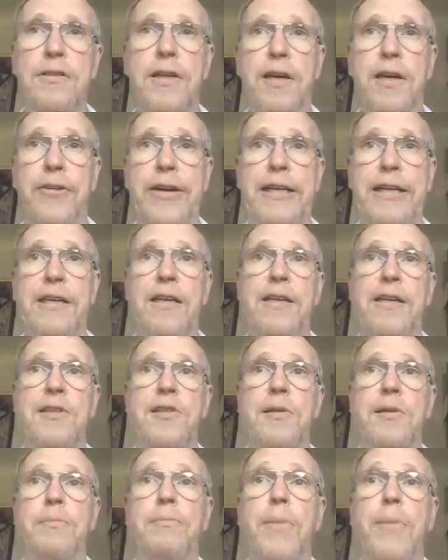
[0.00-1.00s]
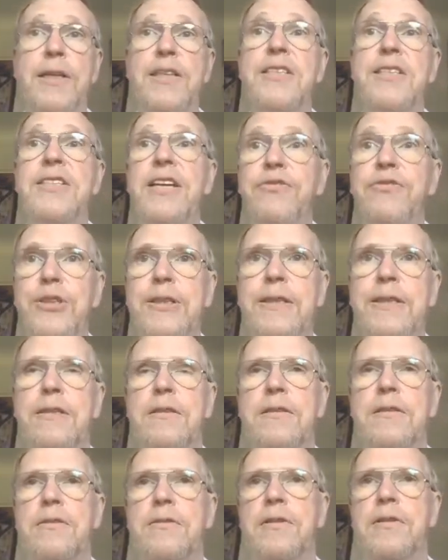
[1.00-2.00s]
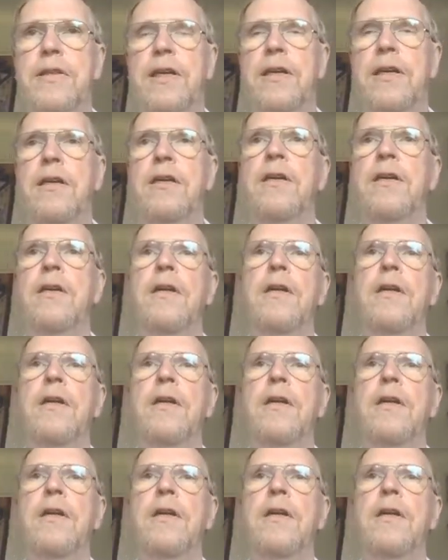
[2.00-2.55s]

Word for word: directly as a money dividend to their